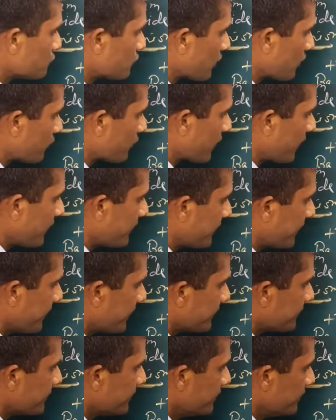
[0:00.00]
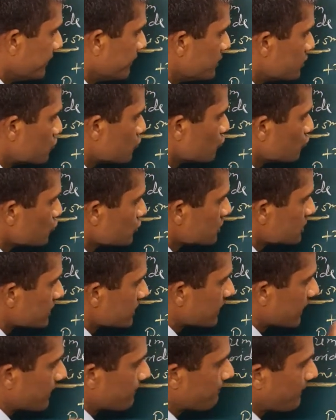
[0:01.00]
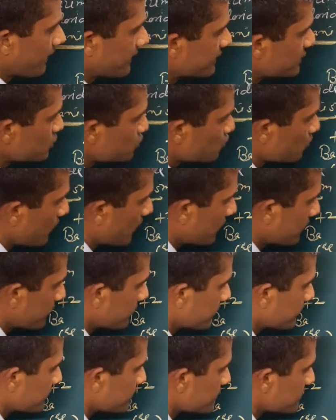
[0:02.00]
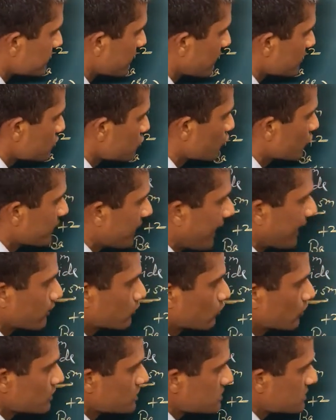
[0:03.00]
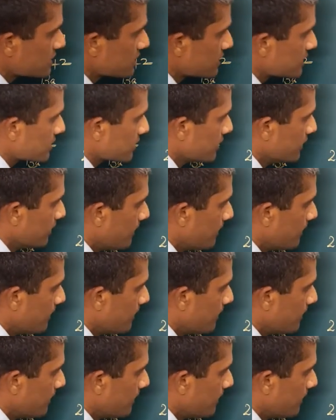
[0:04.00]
chloride ion, 2Cl-1. It is also in aqueous state,